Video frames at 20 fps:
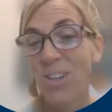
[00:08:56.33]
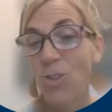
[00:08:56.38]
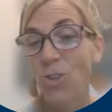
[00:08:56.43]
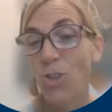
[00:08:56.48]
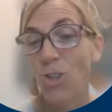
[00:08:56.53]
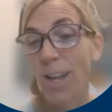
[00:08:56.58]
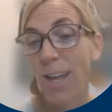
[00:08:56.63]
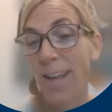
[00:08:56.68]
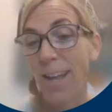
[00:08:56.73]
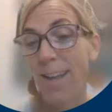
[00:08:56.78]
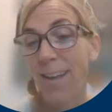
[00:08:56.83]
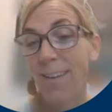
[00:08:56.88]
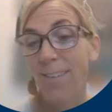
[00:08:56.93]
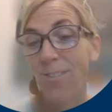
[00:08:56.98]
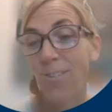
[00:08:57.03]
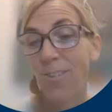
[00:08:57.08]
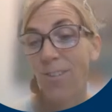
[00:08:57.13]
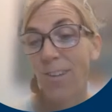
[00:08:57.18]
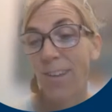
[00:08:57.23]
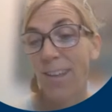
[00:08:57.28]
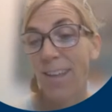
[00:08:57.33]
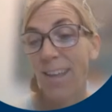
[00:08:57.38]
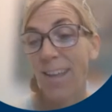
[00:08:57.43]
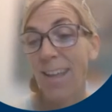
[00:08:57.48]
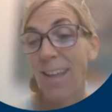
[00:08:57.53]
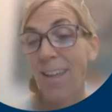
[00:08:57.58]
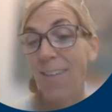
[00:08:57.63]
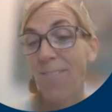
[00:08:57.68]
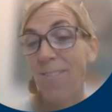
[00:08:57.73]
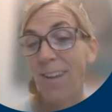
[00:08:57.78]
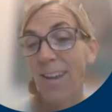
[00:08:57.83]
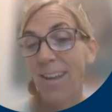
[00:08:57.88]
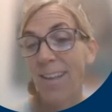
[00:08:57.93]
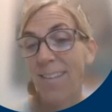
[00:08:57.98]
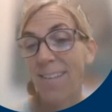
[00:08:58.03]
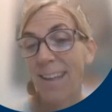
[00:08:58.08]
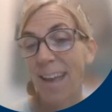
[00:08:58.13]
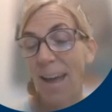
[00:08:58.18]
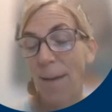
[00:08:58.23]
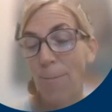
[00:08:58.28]
change even
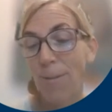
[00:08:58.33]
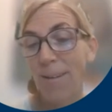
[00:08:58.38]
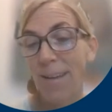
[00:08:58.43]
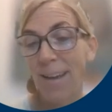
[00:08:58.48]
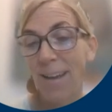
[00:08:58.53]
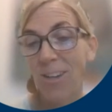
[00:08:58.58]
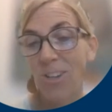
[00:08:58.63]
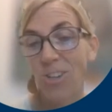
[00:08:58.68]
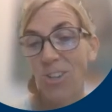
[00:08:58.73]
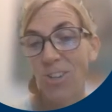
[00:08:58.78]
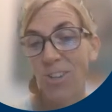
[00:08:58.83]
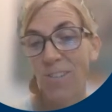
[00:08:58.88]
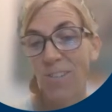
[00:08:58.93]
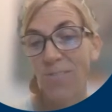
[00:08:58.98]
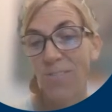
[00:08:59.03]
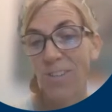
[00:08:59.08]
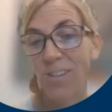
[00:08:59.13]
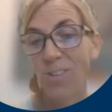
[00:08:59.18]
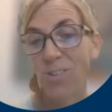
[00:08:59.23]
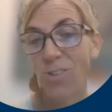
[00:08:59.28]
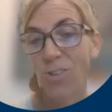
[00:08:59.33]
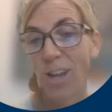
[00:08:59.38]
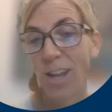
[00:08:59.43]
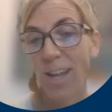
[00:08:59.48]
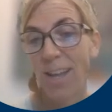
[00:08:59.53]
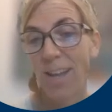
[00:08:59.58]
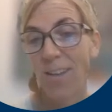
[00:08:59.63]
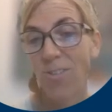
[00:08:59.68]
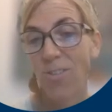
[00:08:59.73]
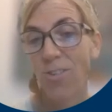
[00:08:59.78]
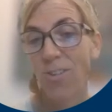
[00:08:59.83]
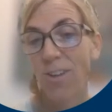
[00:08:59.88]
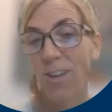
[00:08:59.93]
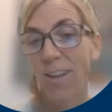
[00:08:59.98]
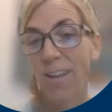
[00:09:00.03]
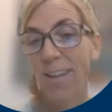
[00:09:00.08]
as habitat shift and change.